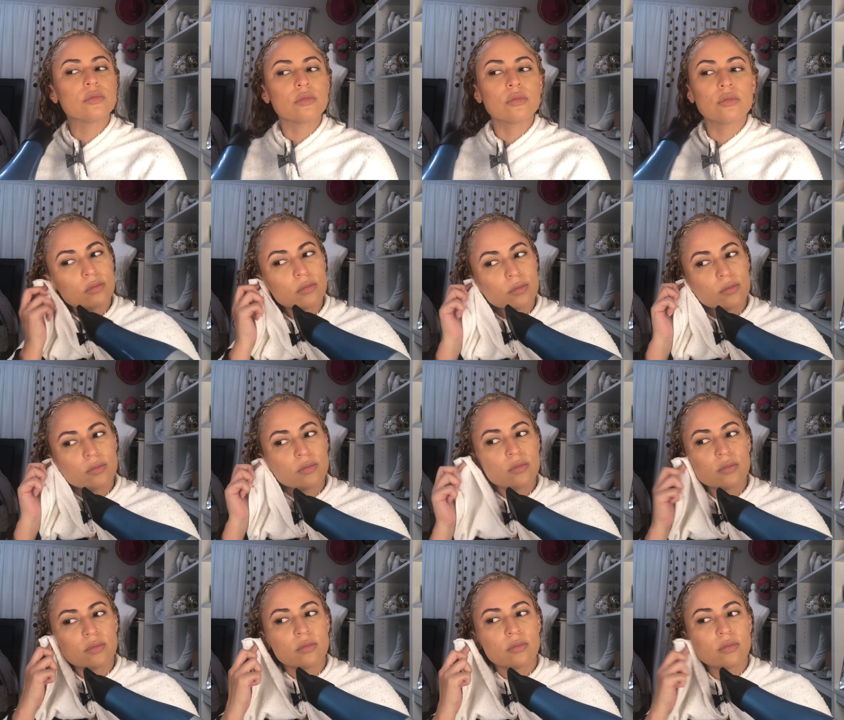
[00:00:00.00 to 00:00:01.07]

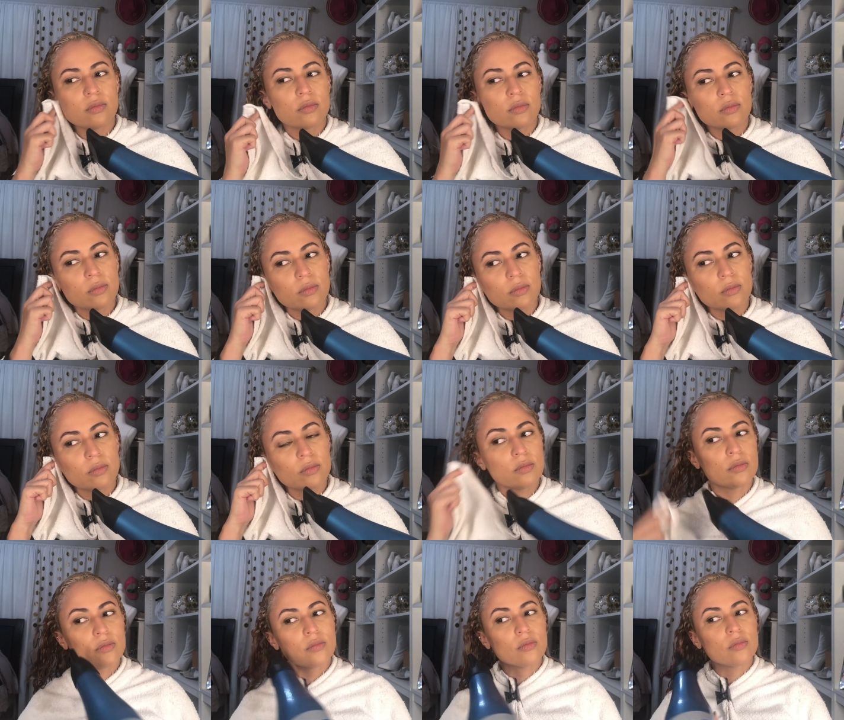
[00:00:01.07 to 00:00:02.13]

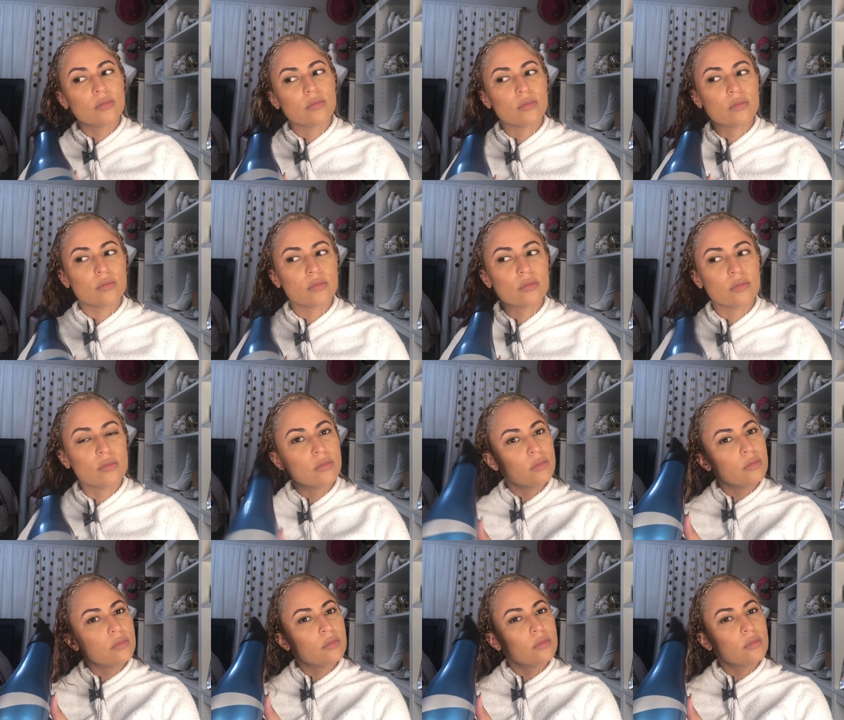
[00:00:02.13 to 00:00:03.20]

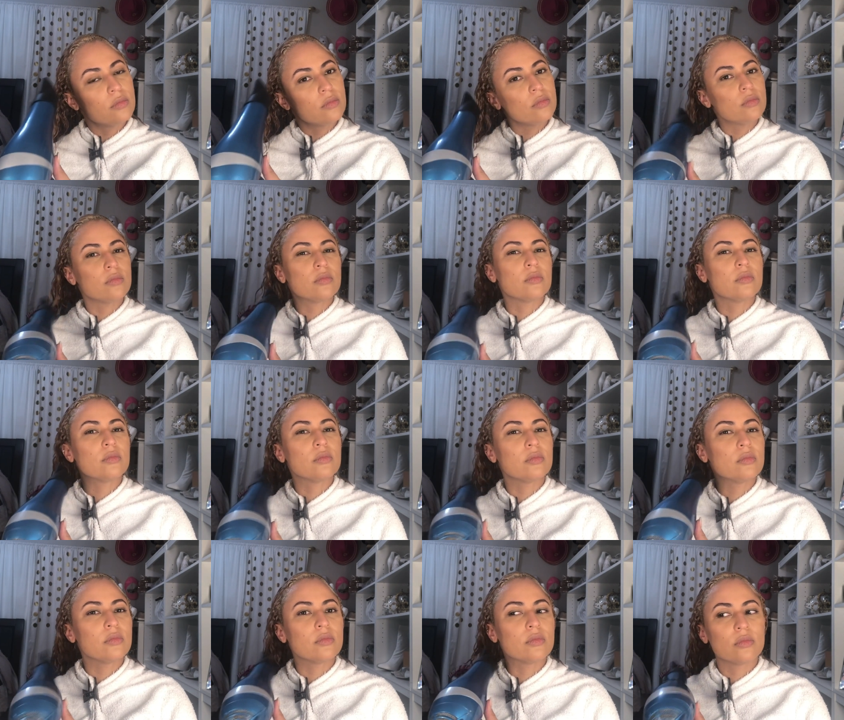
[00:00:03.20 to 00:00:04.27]

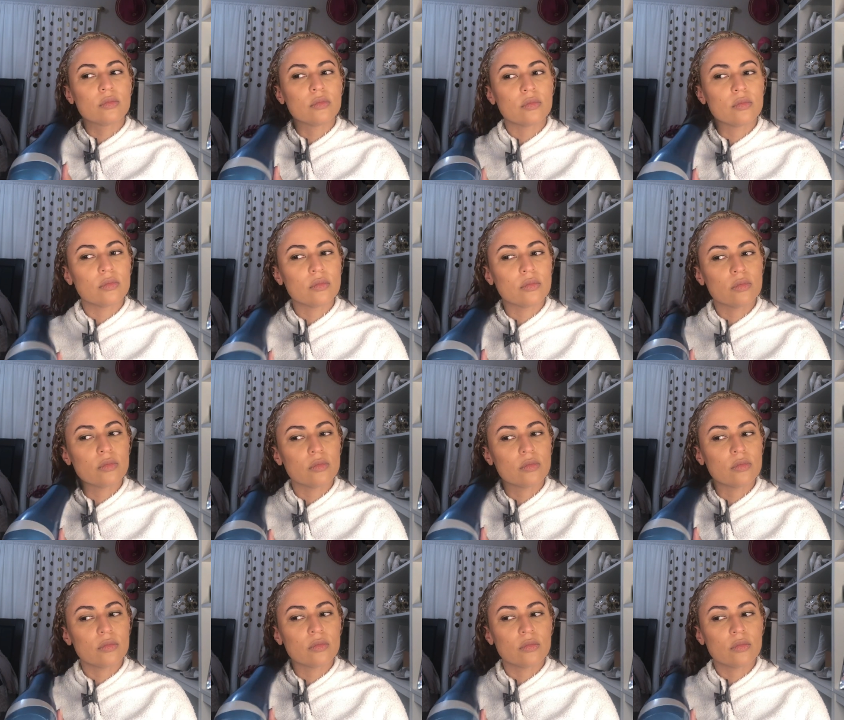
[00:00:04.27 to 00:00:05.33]

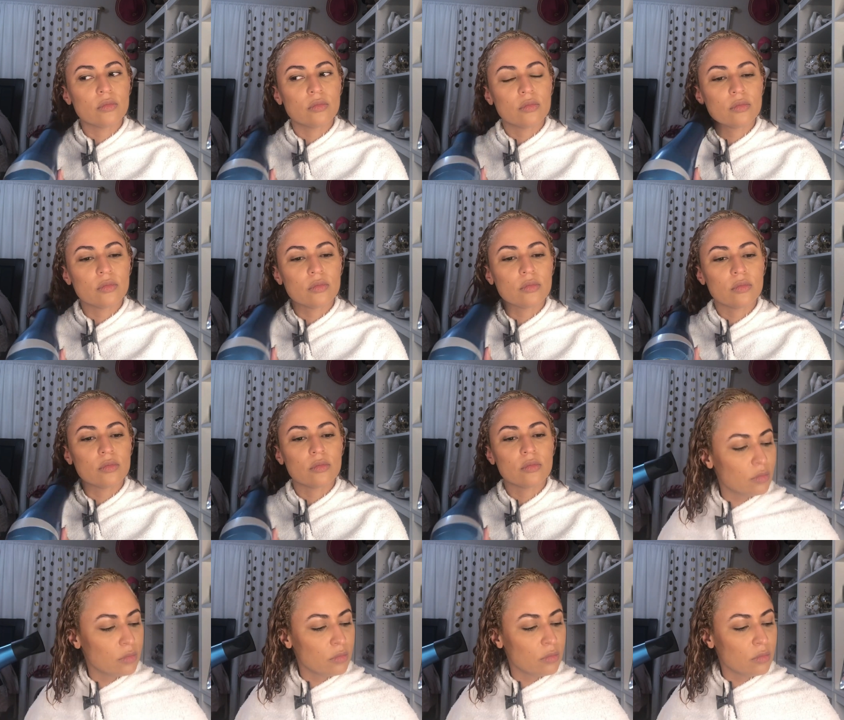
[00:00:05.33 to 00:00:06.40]

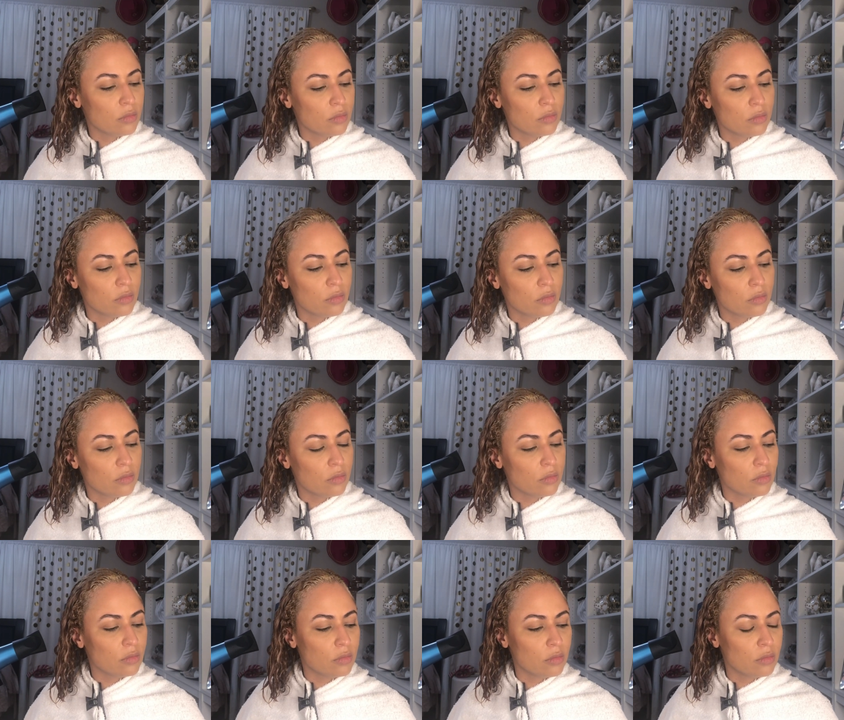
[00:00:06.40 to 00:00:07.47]

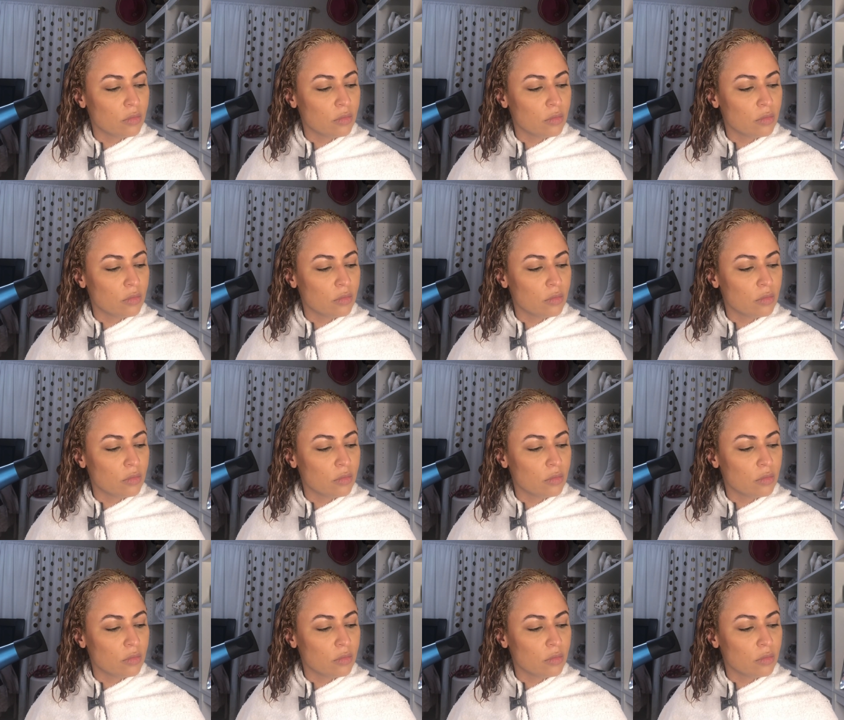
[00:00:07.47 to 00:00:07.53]
No one is speaking in this clip.